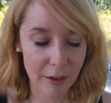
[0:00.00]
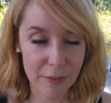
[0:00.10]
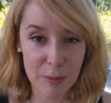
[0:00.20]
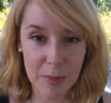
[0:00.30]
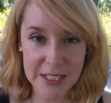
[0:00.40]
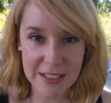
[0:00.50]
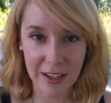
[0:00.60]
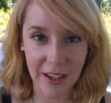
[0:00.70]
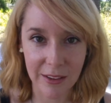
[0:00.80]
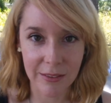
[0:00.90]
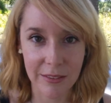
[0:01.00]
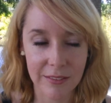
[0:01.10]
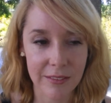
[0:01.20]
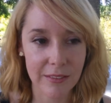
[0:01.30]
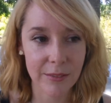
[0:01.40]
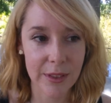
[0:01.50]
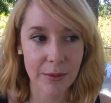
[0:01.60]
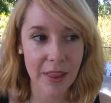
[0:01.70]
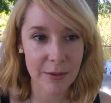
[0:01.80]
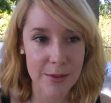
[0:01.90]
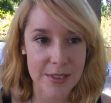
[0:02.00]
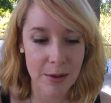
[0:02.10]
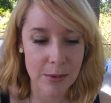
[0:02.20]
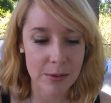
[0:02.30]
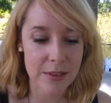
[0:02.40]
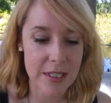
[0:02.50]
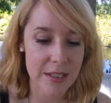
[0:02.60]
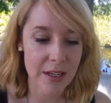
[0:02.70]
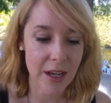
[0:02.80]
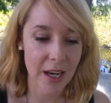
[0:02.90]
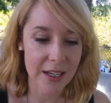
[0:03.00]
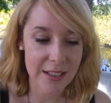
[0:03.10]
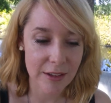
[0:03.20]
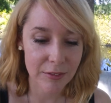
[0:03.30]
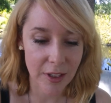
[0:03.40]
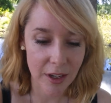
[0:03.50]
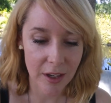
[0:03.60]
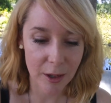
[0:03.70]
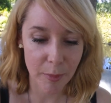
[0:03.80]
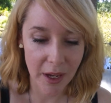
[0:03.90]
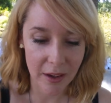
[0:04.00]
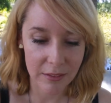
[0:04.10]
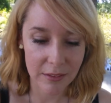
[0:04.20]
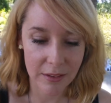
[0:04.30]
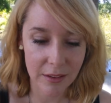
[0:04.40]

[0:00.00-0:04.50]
a few months ago when the weather was cold and I did a vlog about